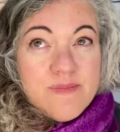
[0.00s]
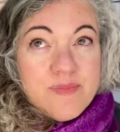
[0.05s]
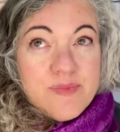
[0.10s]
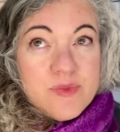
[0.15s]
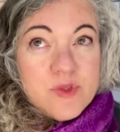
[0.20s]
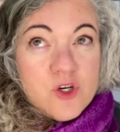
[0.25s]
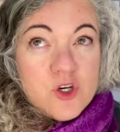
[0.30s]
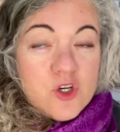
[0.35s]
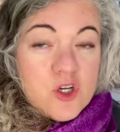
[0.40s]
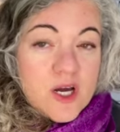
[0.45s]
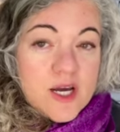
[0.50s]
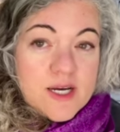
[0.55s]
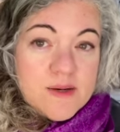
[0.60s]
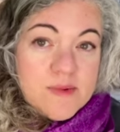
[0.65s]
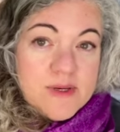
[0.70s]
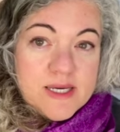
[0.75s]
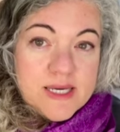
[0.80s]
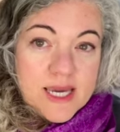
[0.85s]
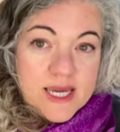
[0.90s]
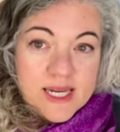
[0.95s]
you're
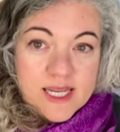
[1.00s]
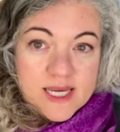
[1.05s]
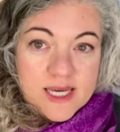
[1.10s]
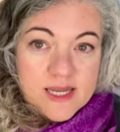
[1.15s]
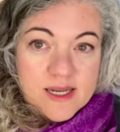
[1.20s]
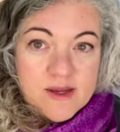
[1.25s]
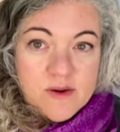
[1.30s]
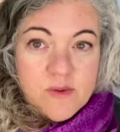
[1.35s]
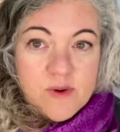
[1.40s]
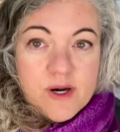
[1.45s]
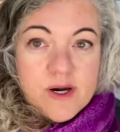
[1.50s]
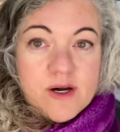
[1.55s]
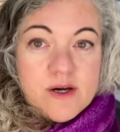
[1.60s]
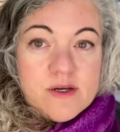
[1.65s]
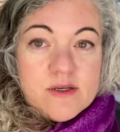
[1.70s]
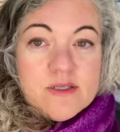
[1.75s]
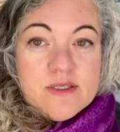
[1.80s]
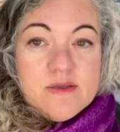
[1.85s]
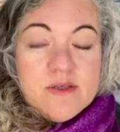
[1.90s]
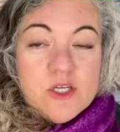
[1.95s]
not getting
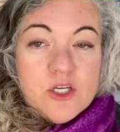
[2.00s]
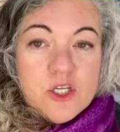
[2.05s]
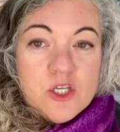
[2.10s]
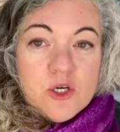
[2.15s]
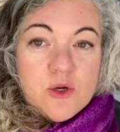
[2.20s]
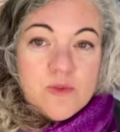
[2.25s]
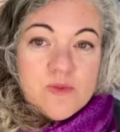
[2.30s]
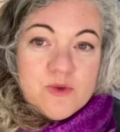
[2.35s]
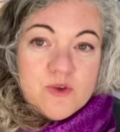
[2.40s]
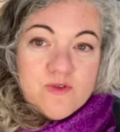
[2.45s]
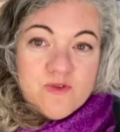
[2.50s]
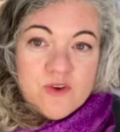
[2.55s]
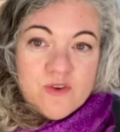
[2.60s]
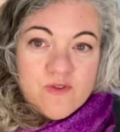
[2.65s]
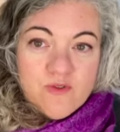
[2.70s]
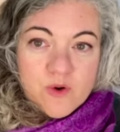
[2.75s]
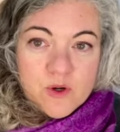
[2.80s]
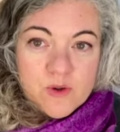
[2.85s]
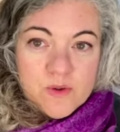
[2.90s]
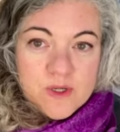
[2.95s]
anywhere, you know, moving
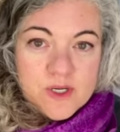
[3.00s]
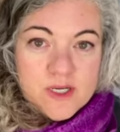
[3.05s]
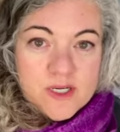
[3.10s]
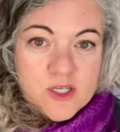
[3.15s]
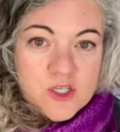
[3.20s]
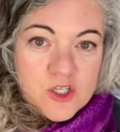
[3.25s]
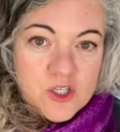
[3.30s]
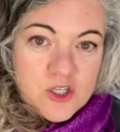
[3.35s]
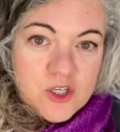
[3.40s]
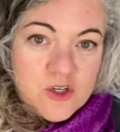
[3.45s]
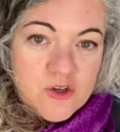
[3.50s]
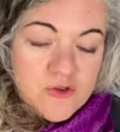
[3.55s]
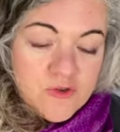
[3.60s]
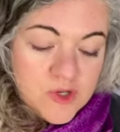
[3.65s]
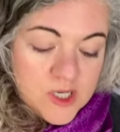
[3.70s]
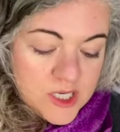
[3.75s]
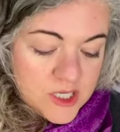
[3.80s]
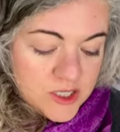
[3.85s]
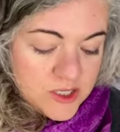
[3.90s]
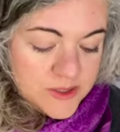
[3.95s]
forward in your
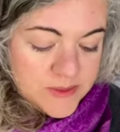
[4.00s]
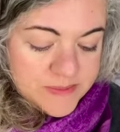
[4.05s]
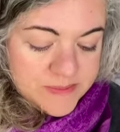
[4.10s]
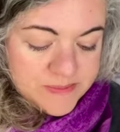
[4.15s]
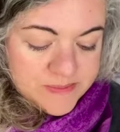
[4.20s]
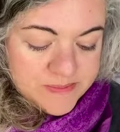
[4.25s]
career.